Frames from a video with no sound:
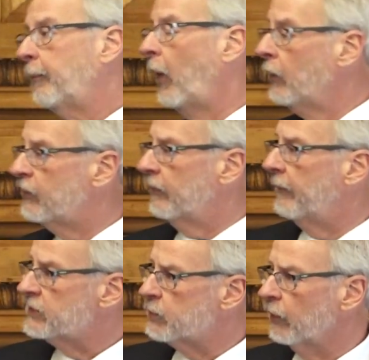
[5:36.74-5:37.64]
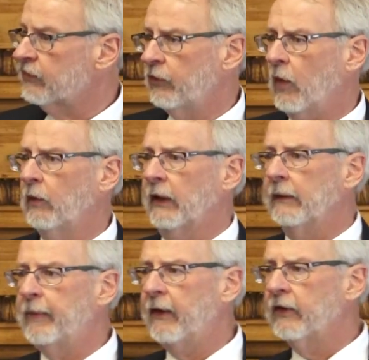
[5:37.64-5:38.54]
opposed them much more strongly,
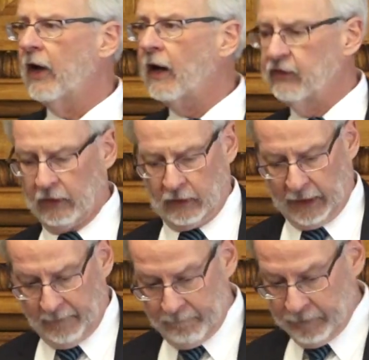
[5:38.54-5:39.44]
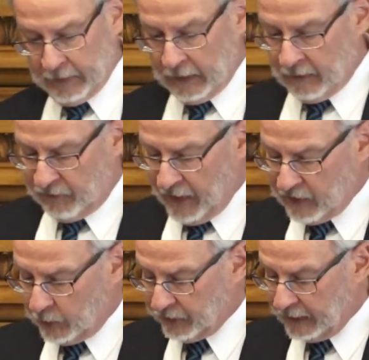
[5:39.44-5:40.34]
paradoxically.
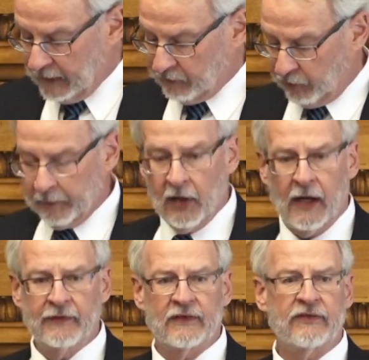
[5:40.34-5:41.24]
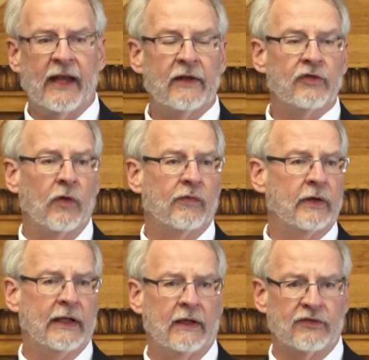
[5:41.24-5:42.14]
Faith was a gift from God that stands over
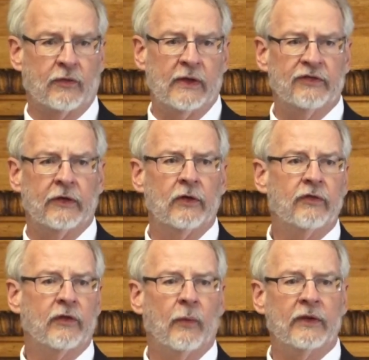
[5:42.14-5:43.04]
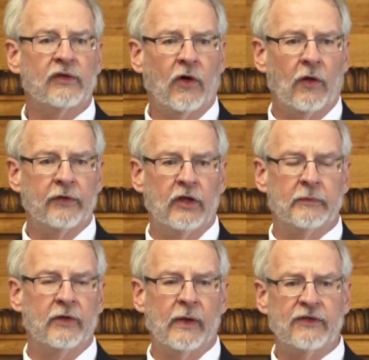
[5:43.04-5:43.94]
against reason. Luther once called
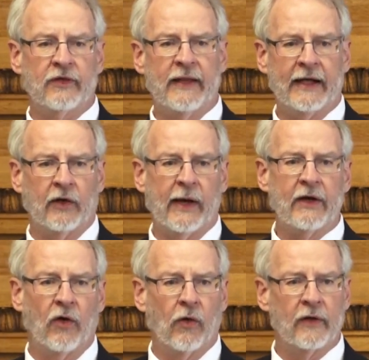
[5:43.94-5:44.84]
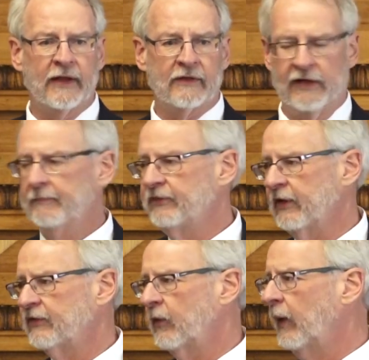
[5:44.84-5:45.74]
human reason that great whore that tempts
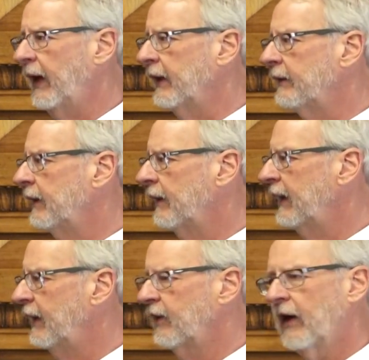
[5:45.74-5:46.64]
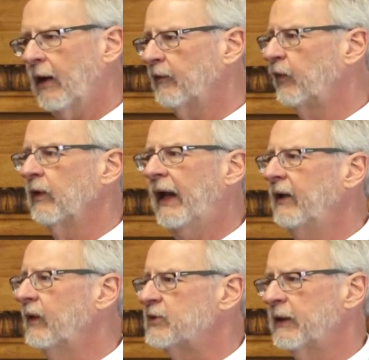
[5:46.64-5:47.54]
us away. Now, he had colorful
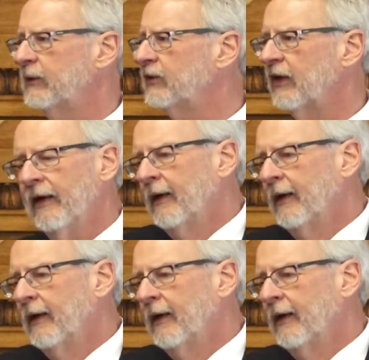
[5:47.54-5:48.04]
language, but he was